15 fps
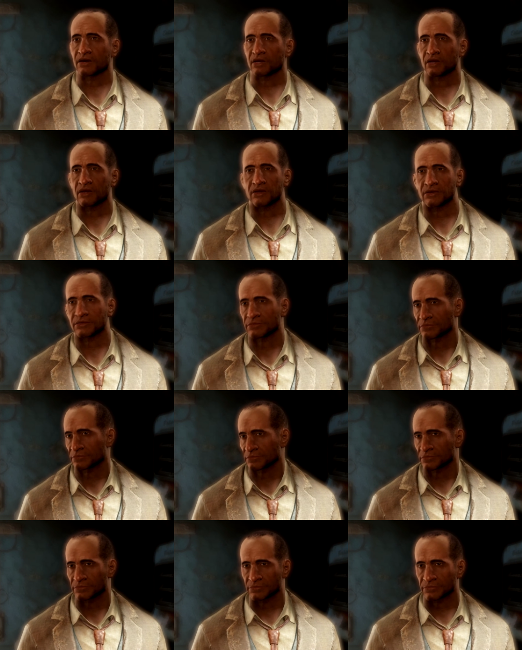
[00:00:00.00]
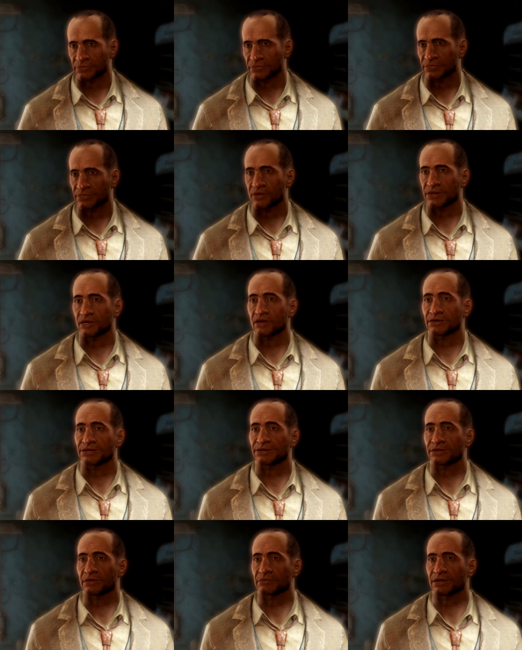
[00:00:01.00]
no. He, he was only
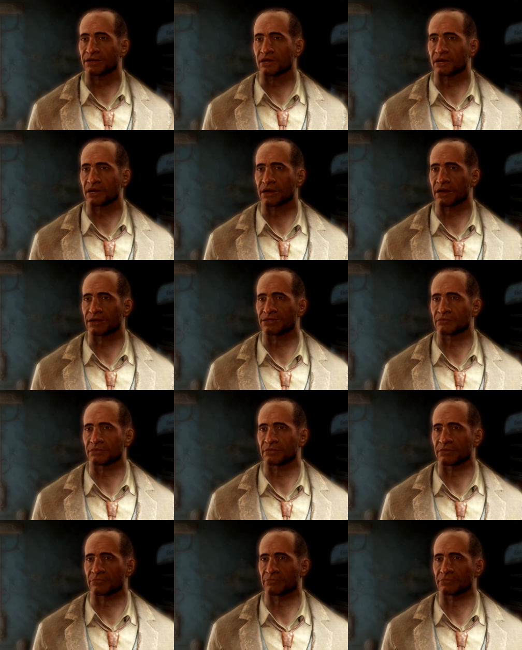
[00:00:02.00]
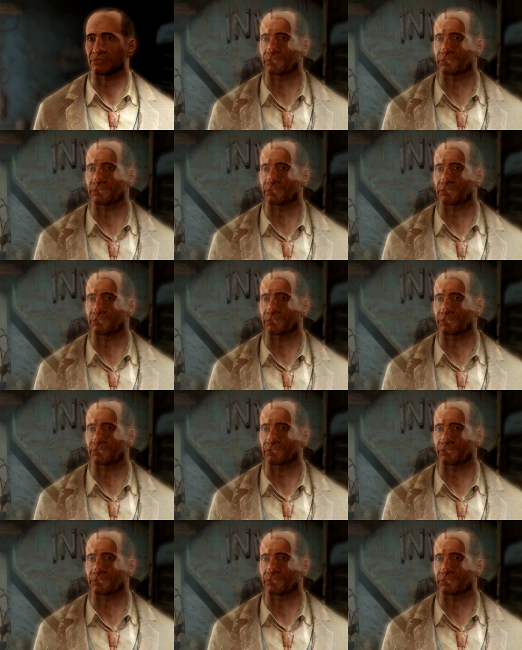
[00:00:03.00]
kidding, right, Vadim?